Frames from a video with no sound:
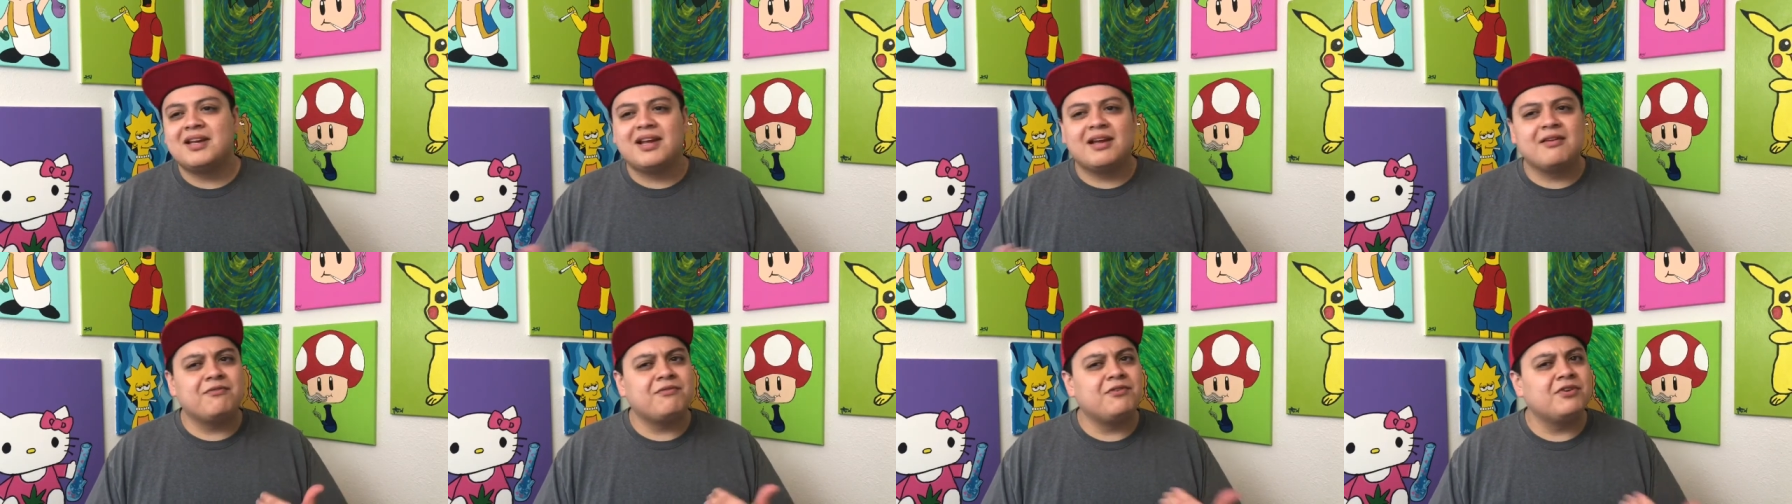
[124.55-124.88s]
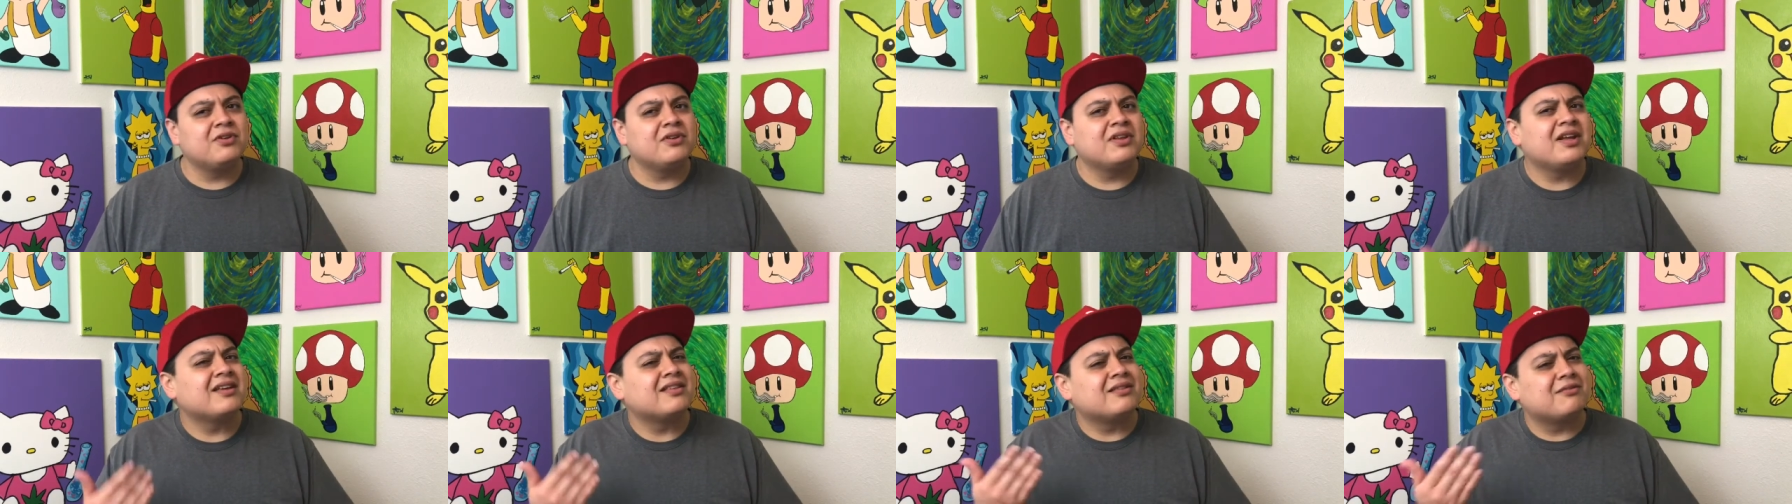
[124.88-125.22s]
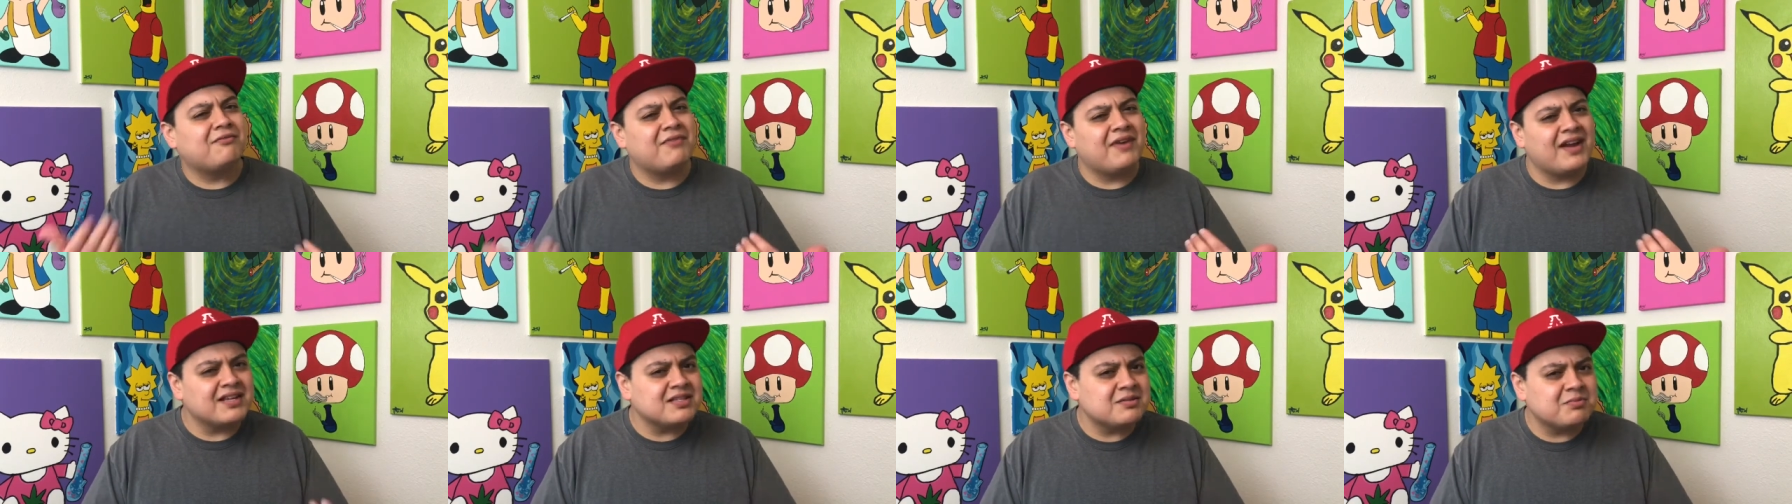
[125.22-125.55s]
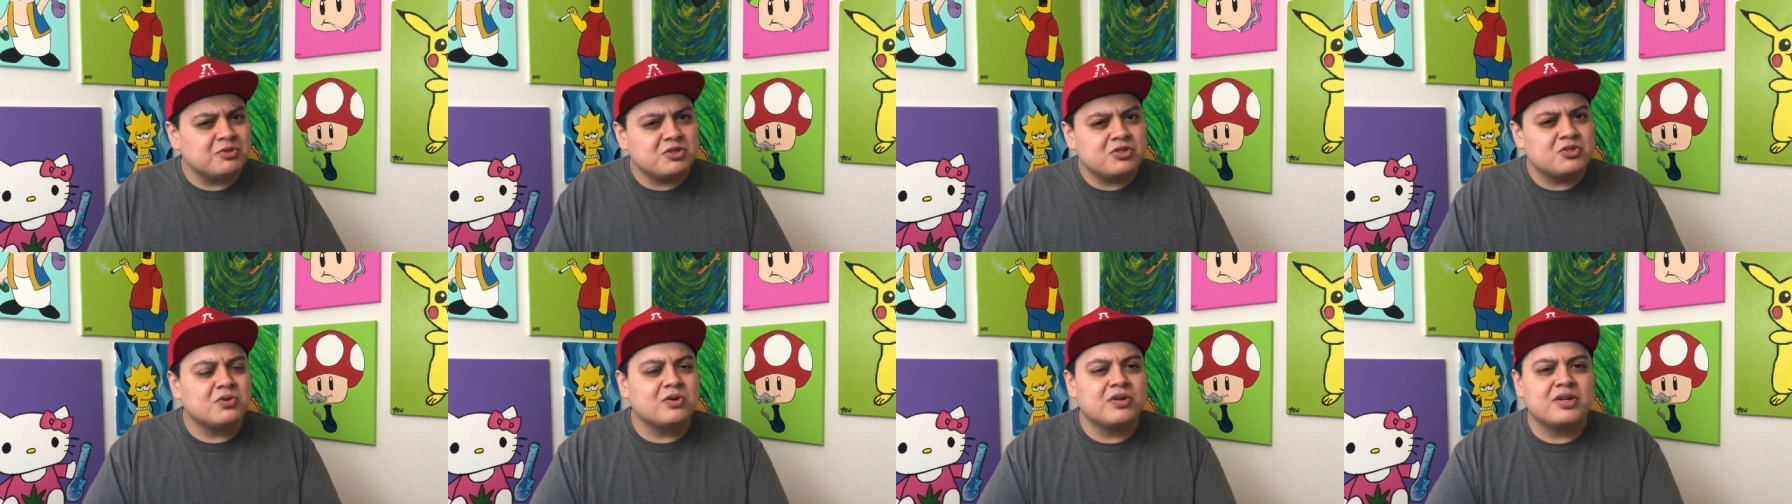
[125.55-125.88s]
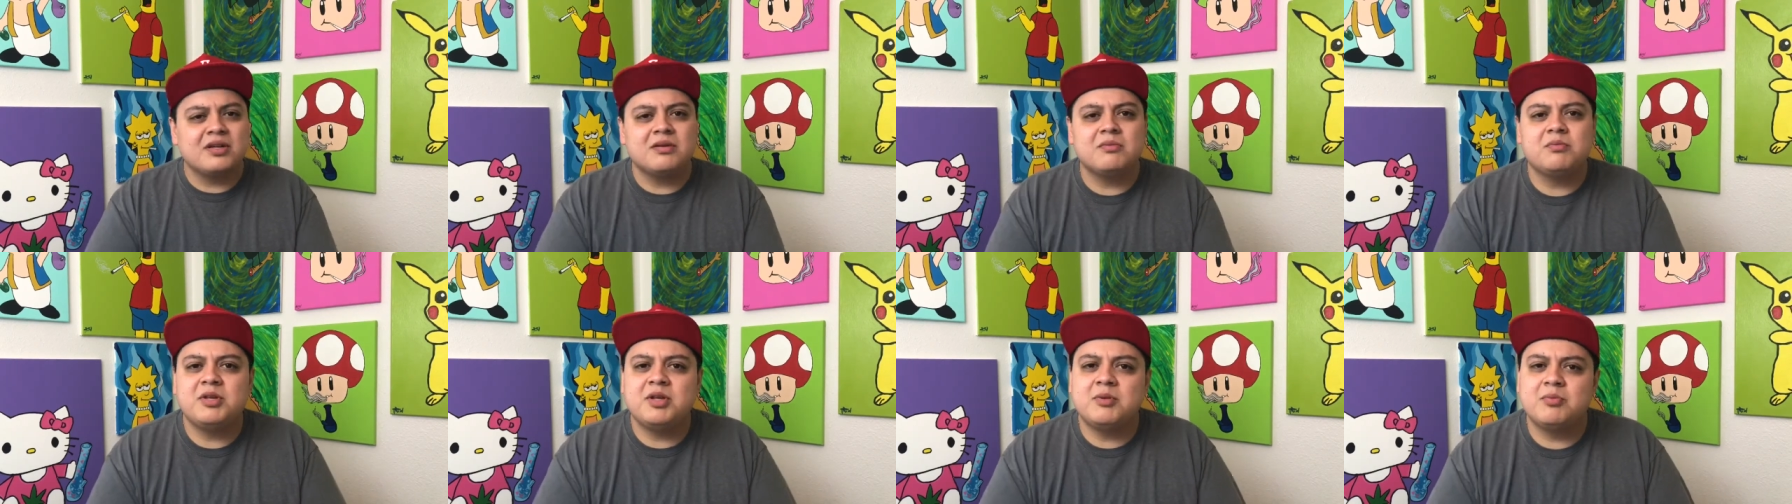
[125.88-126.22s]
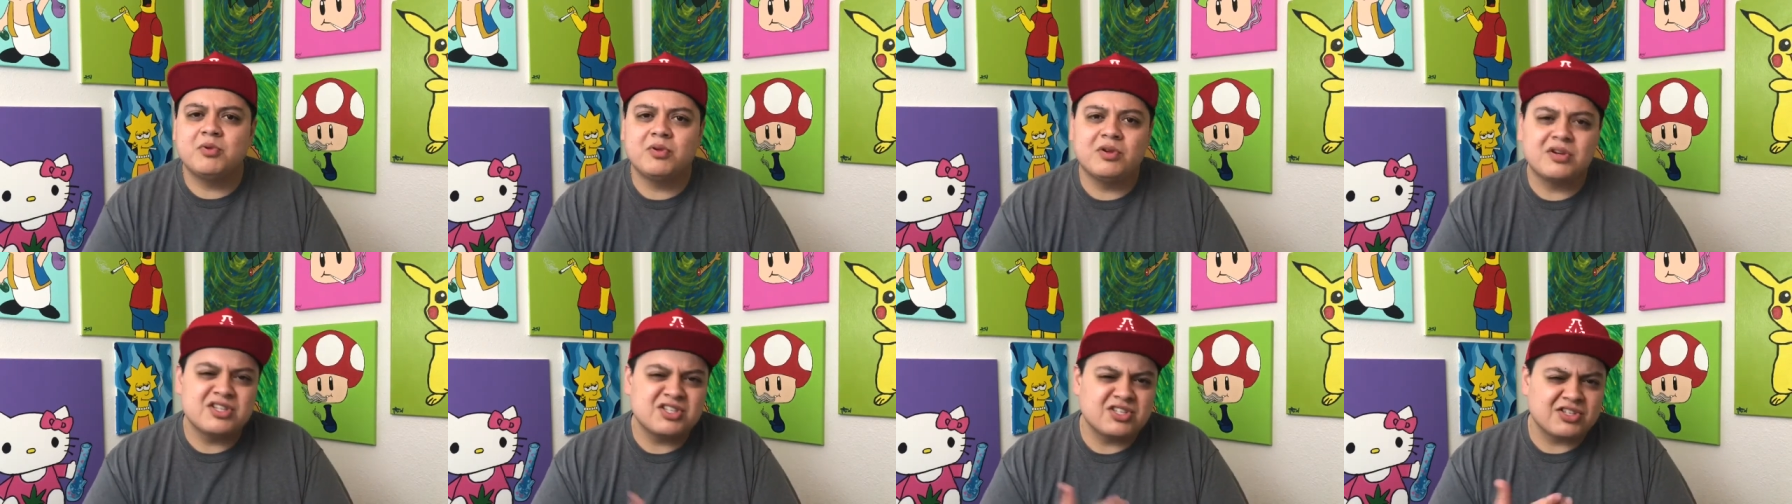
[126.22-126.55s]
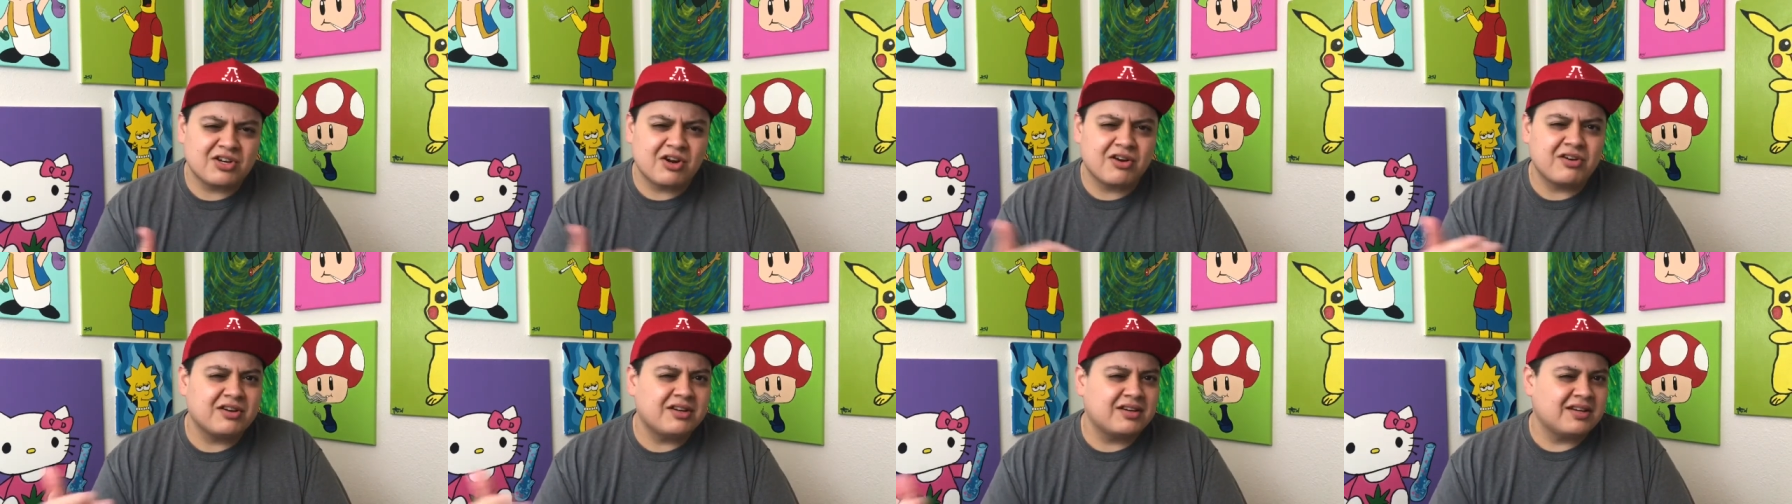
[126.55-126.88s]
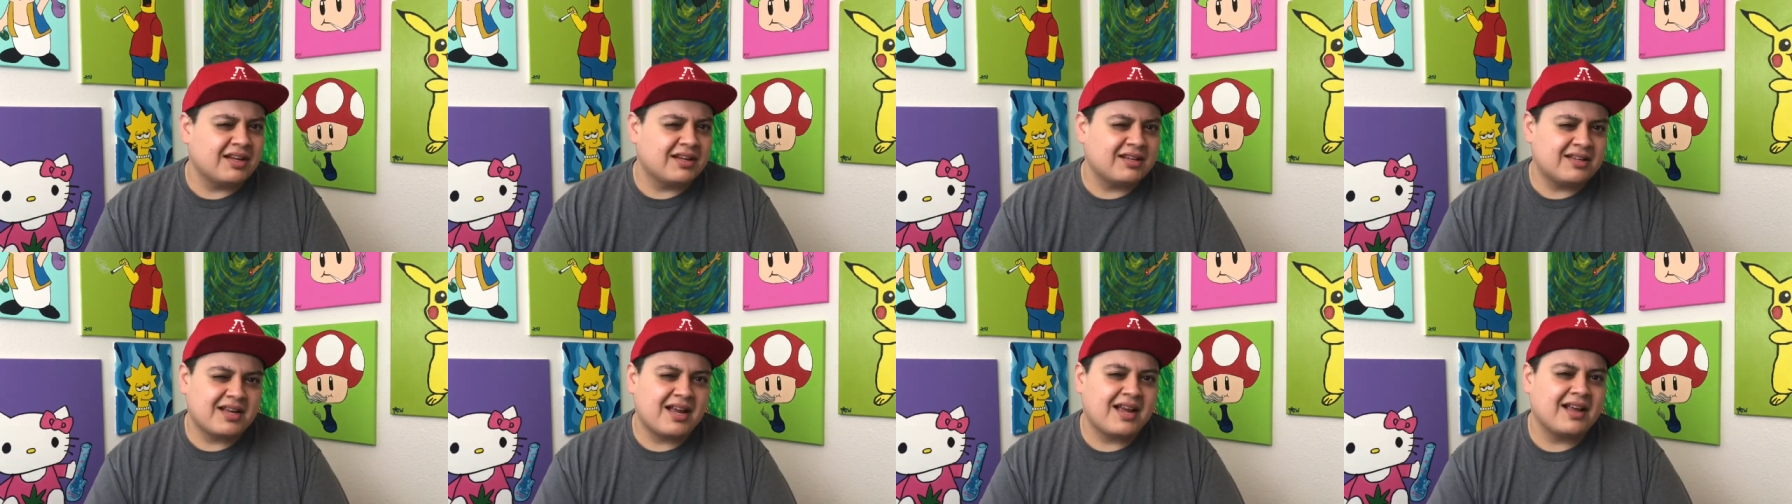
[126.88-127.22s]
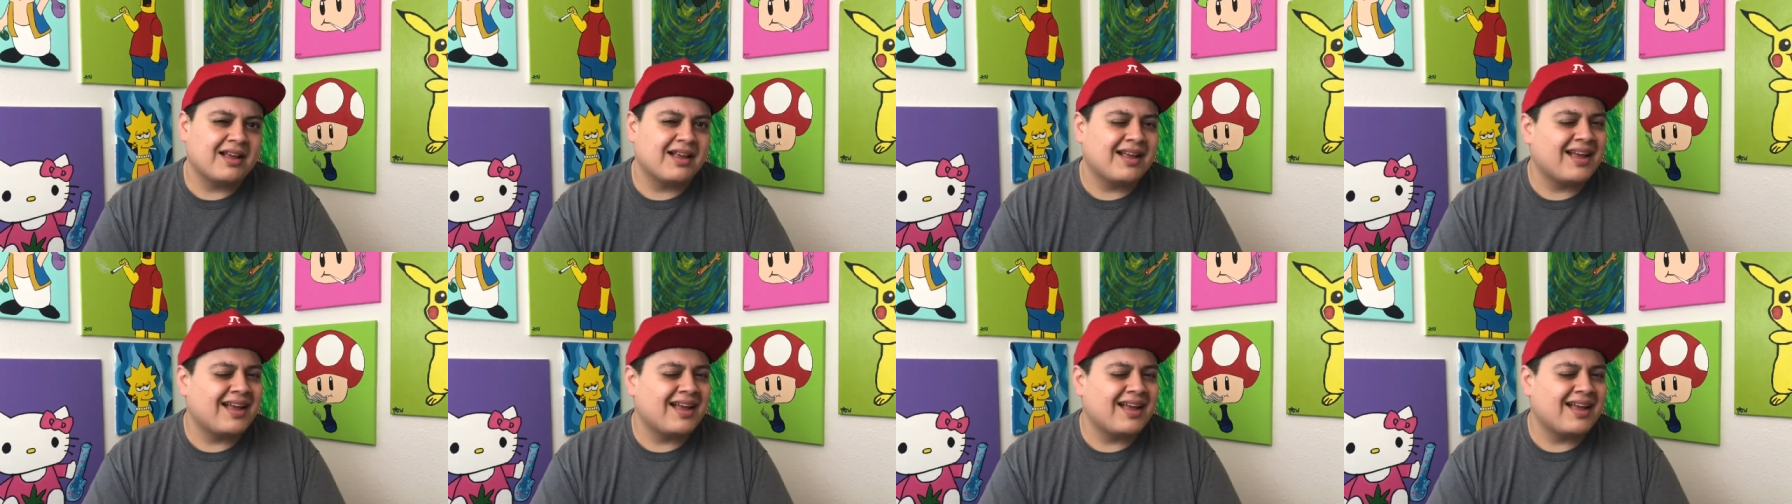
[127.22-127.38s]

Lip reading: And I feel like the vast majority of people are starting to